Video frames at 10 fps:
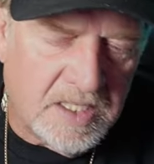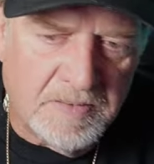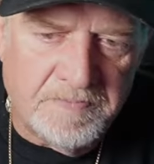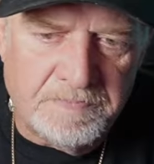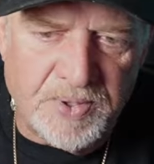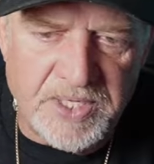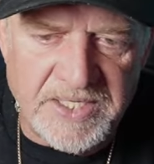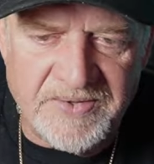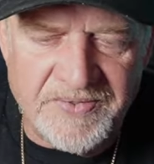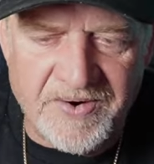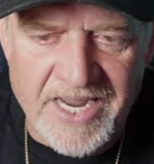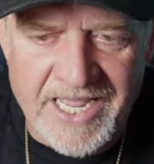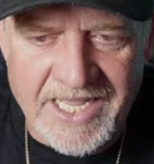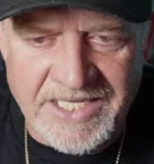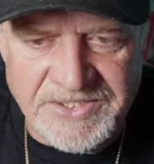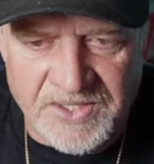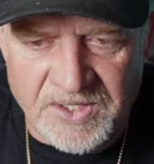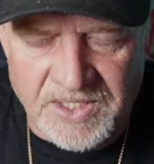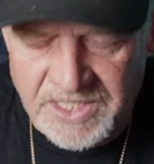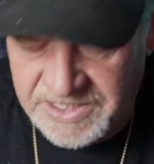putting their hands on